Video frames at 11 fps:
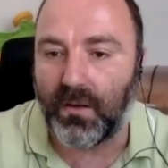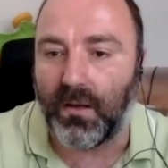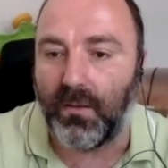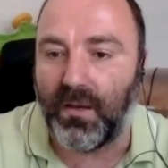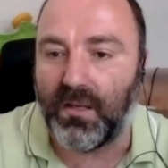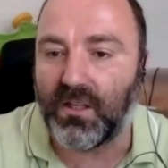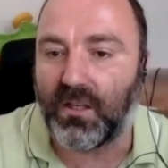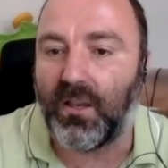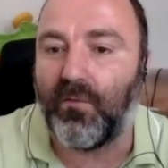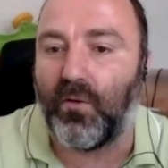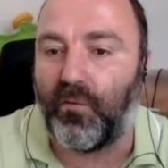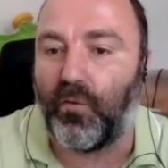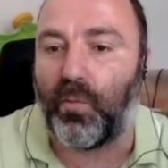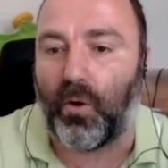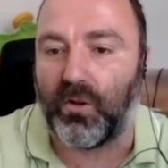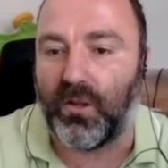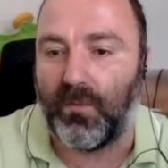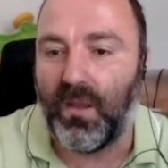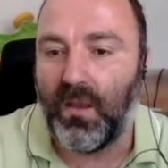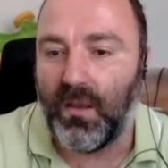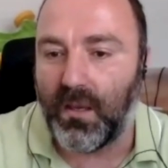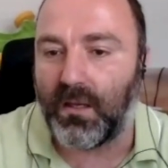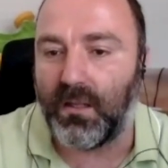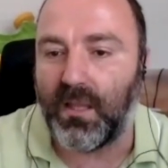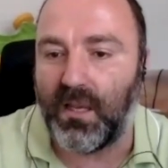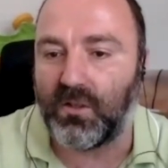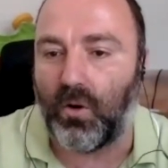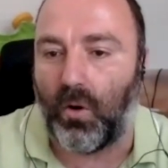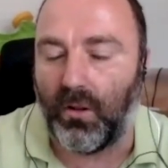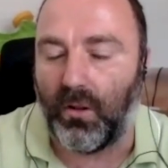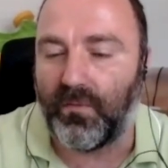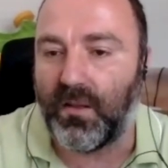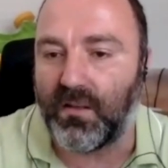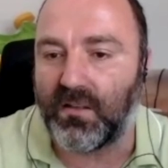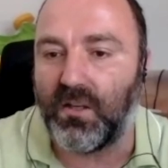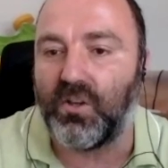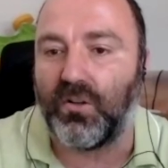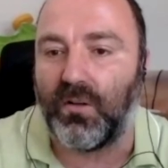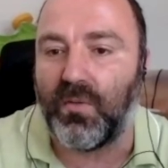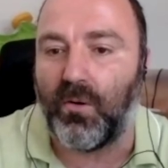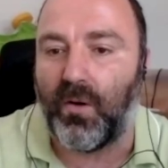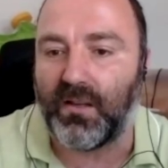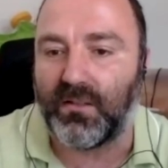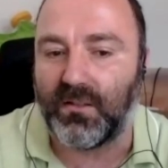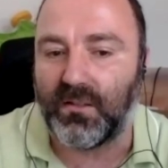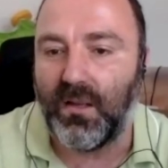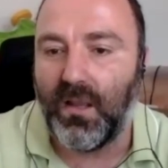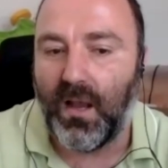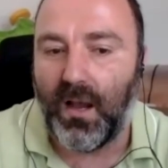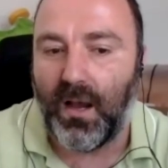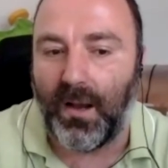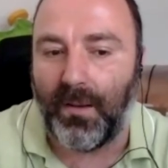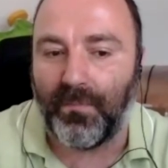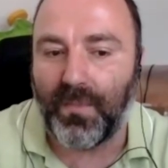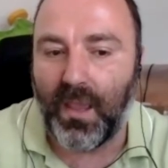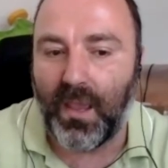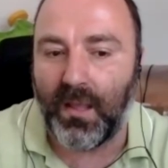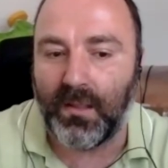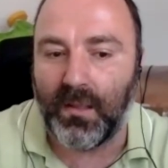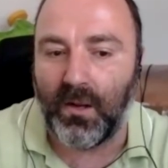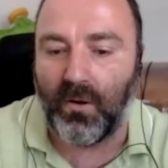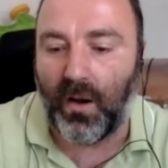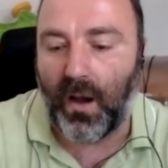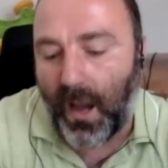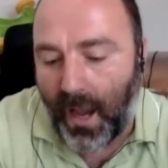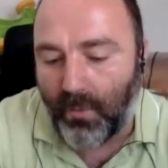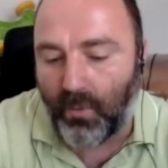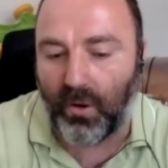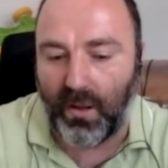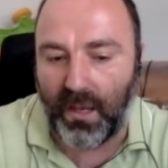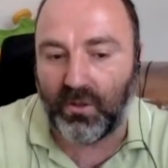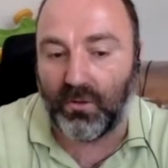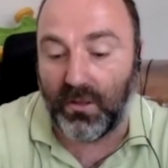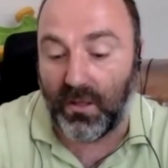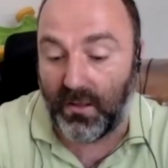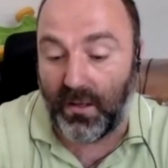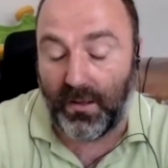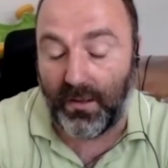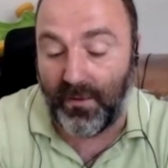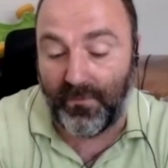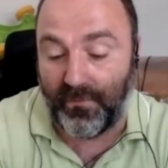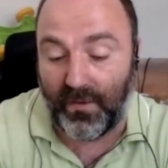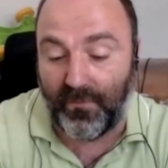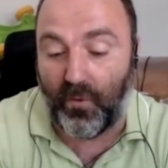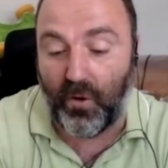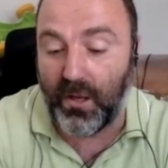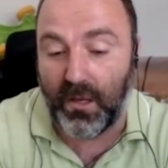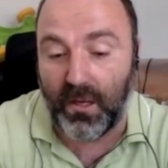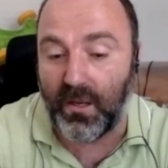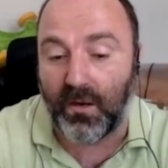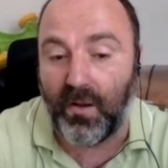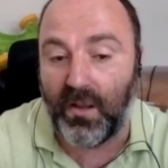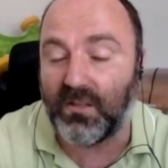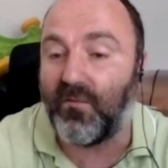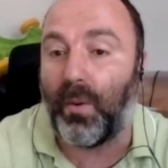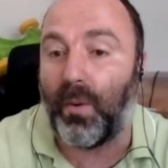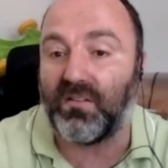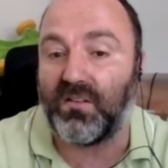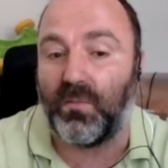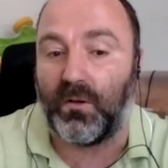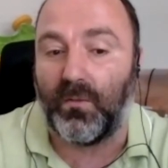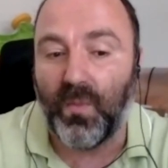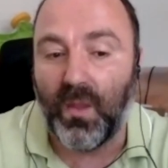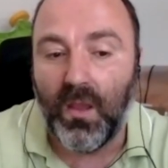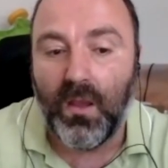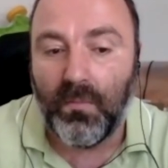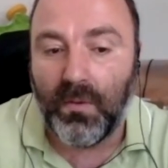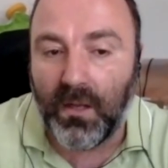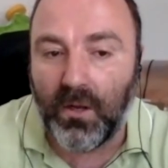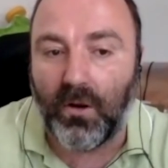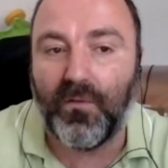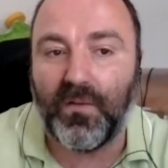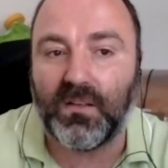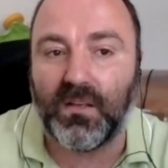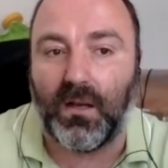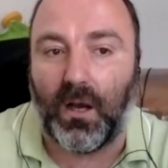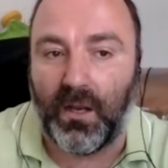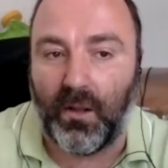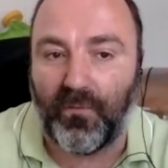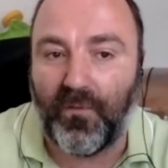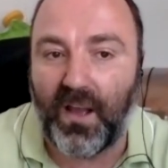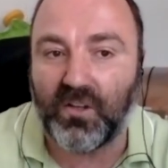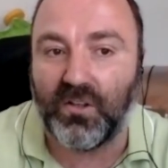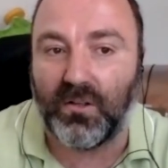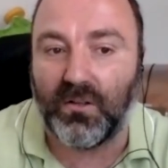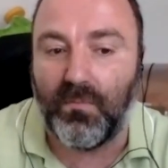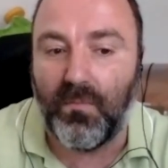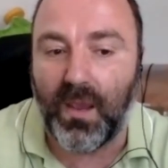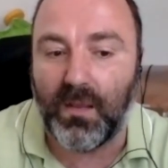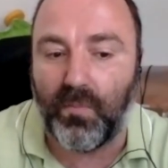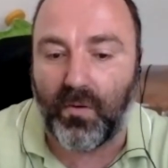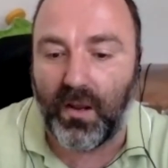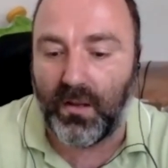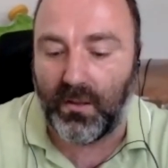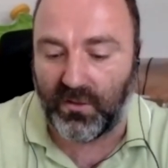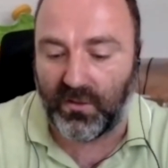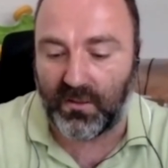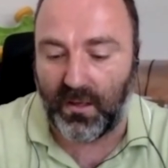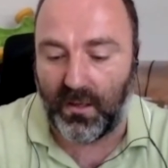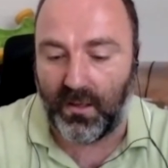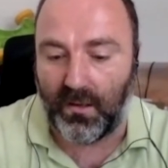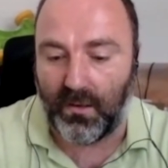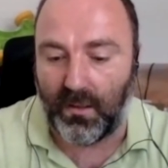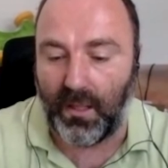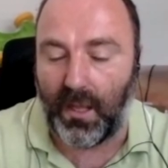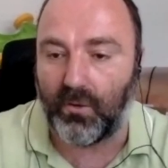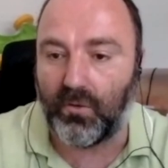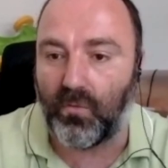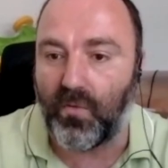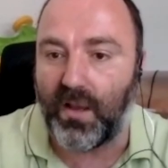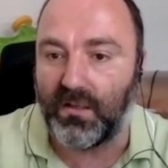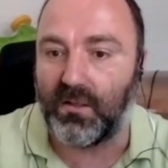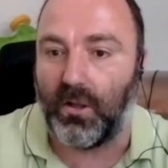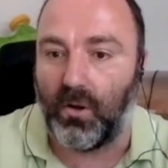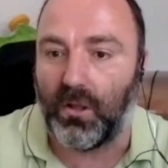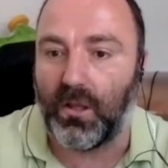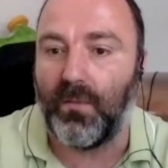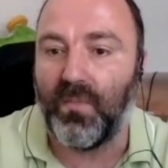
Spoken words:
basically give you a full protein, contain all of the essential amino acids. And I would actually avoid eating grains if possible. But if it's an old-fashioned made bread that was allowed to rise slowly,